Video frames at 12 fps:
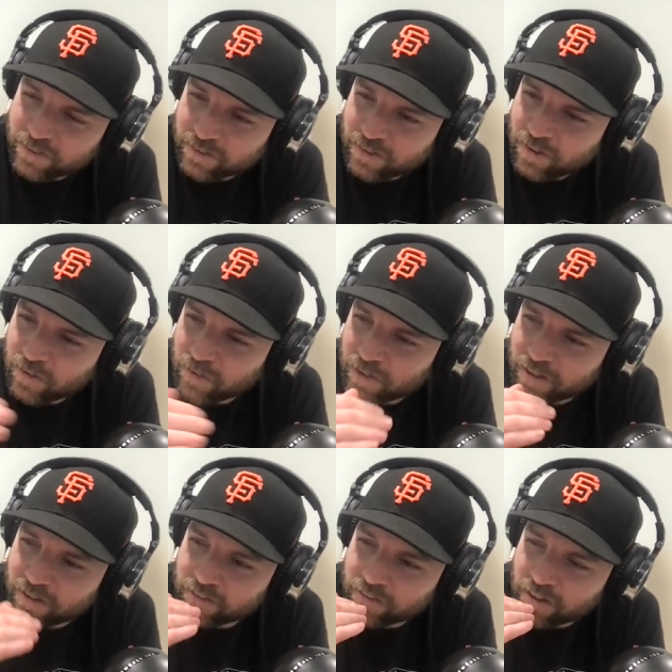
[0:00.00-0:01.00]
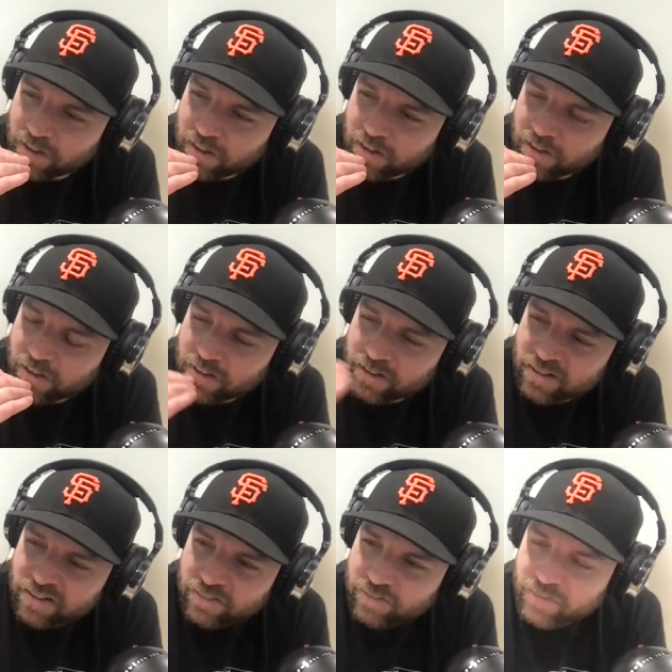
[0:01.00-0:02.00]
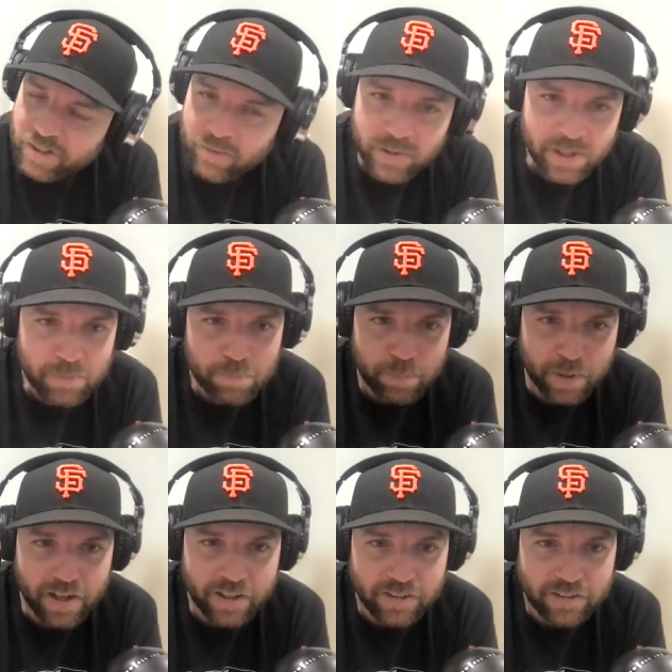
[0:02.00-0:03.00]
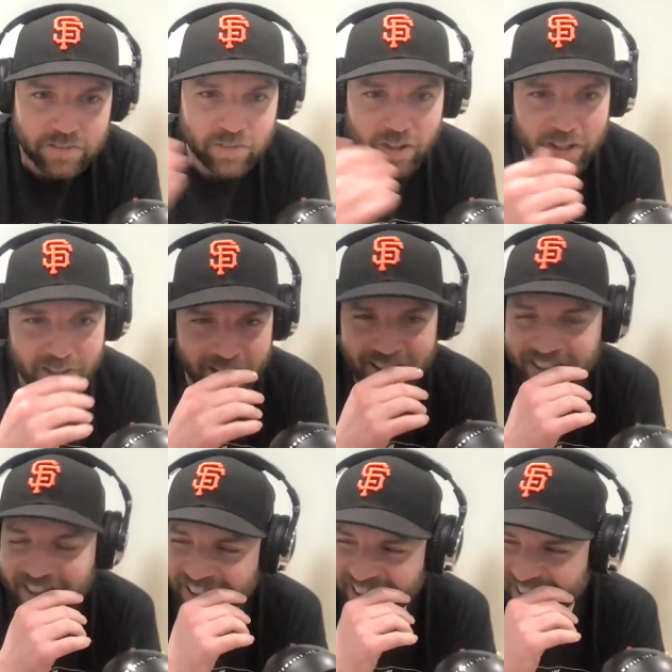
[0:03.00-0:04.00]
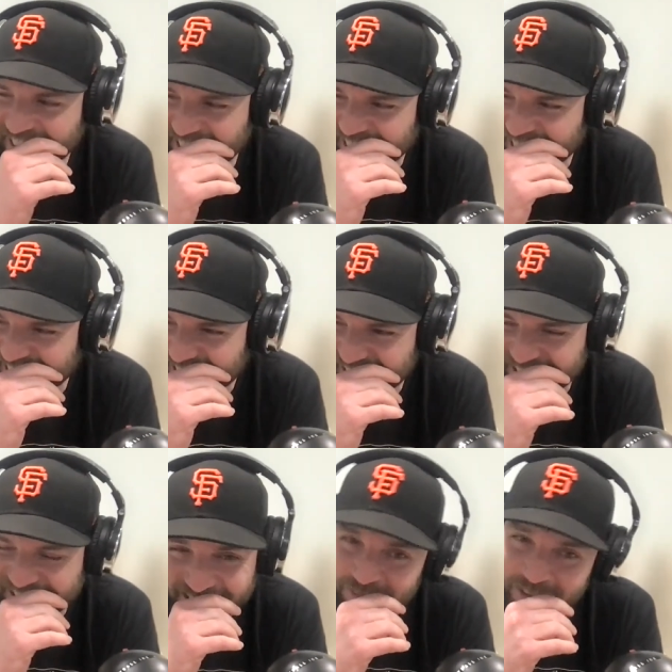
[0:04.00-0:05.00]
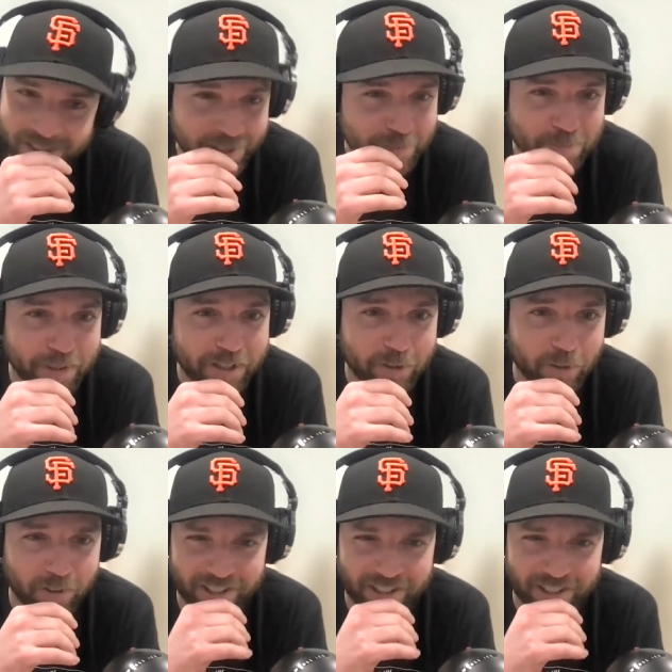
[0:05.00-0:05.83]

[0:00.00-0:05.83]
to do is he would eat butt, right? be eating butthole.